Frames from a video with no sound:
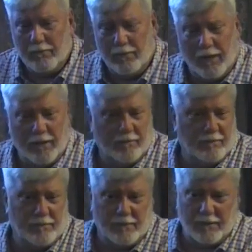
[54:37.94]
but
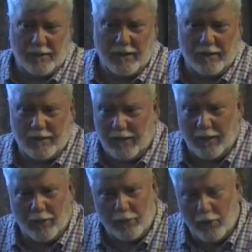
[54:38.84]
you
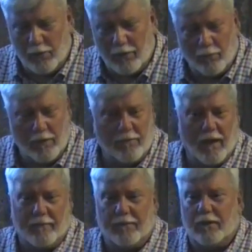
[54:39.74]
know, you we
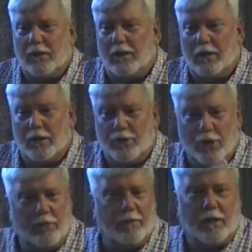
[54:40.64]
I, it
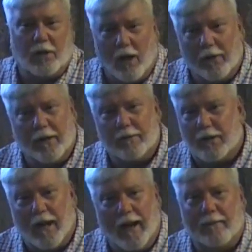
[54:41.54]
should be taught every
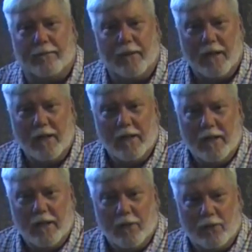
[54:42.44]
time
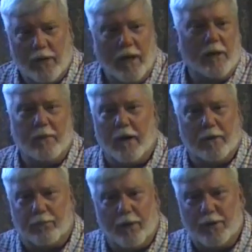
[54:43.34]
anybody
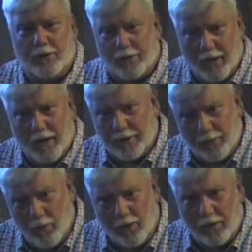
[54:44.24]
preaches God's
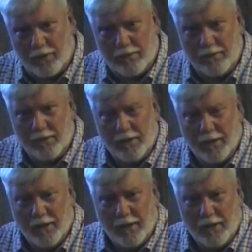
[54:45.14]
word,
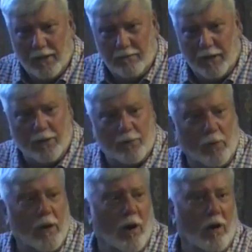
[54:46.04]
because
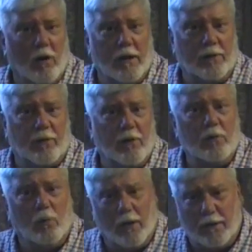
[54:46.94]
we are a true
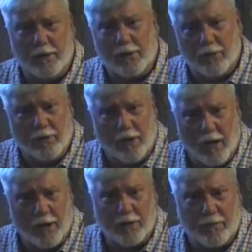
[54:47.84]
witness to the
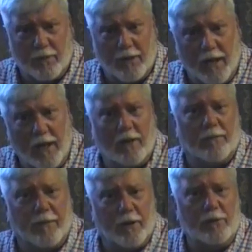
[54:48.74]
gospel of the
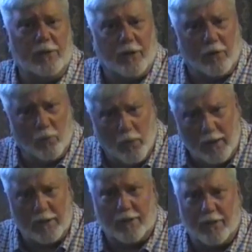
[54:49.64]
kingdom. Those that are
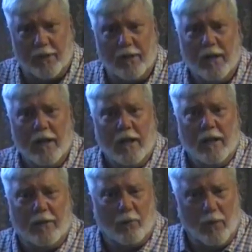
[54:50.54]
witnessing
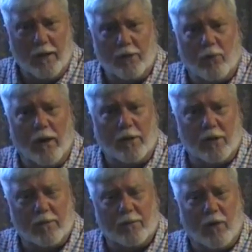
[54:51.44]
the
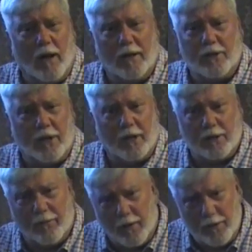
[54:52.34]
resurrection of Christ and
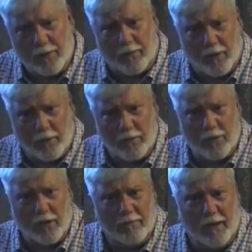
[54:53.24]
His first
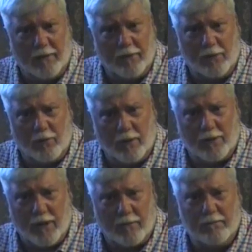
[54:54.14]
fruits in Matthew
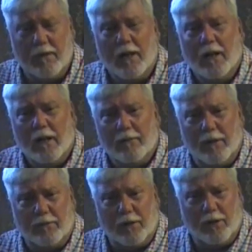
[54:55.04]
27,
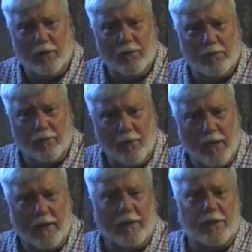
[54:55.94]
52 and
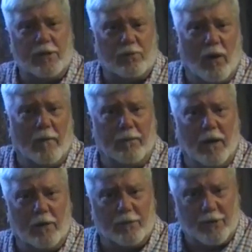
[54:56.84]
3, this is why
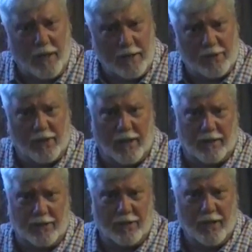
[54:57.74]
Paul says
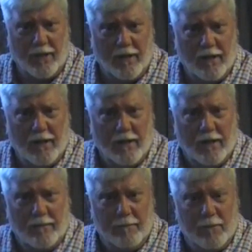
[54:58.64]
this.
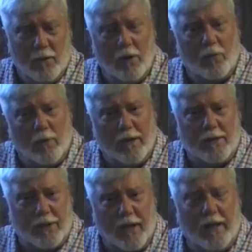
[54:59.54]
Look what he
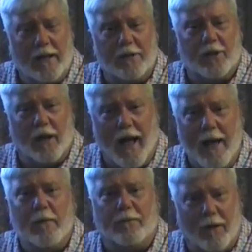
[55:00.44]
said. He said,
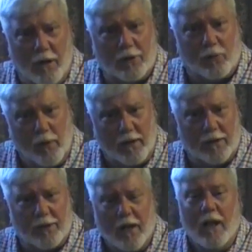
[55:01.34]
I'm a false
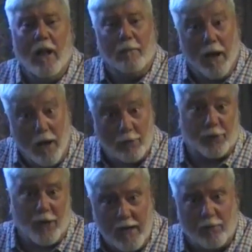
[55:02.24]
witness. Paul
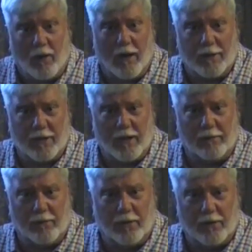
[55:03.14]
seen Christ
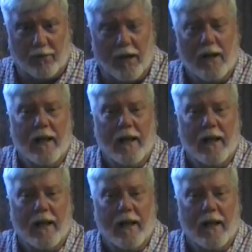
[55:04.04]
after the resurrection.